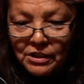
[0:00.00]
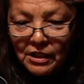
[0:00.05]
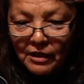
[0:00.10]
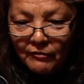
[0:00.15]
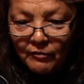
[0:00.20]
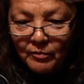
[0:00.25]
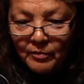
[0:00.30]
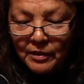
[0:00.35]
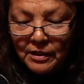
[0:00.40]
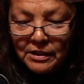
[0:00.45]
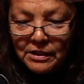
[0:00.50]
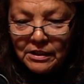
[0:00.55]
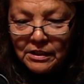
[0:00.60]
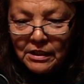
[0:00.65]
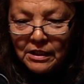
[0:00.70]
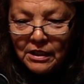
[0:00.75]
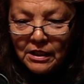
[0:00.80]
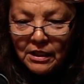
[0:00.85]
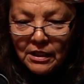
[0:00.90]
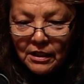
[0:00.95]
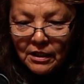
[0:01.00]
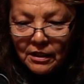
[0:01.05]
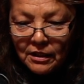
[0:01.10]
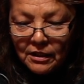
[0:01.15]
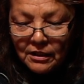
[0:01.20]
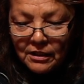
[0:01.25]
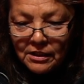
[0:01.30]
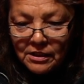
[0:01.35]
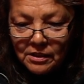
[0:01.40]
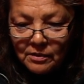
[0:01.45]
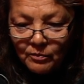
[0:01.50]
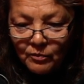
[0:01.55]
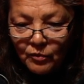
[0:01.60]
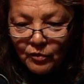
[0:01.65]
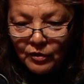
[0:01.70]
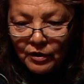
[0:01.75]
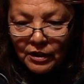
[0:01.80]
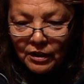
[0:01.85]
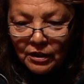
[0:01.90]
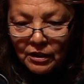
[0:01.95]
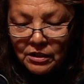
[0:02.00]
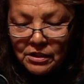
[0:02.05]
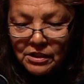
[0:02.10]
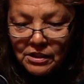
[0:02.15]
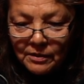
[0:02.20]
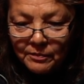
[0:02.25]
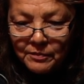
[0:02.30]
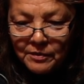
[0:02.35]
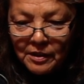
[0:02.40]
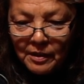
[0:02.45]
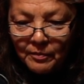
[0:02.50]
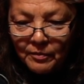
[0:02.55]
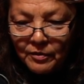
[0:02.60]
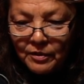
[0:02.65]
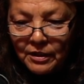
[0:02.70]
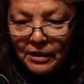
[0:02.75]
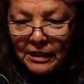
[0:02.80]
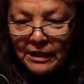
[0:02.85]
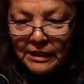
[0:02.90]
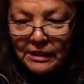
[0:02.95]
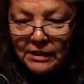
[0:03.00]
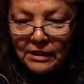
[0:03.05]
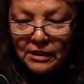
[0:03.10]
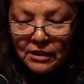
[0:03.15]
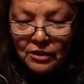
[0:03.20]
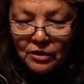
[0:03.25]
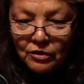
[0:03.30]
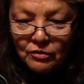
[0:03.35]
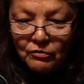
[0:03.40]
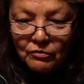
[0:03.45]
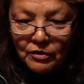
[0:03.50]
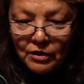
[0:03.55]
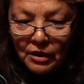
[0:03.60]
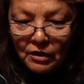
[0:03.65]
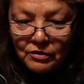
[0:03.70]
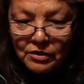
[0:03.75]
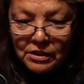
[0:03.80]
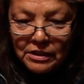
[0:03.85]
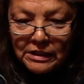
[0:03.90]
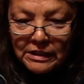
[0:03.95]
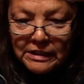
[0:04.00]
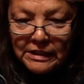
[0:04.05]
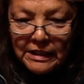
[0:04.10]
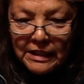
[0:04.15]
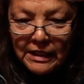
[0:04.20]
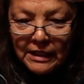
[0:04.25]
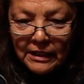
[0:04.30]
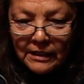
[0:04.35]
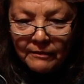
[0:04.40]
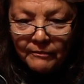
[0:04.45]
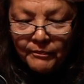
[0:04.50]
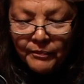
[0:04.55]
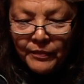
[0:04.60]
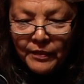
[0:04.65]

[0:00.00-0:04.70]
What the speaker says: government this morning, September the 19th, 2010.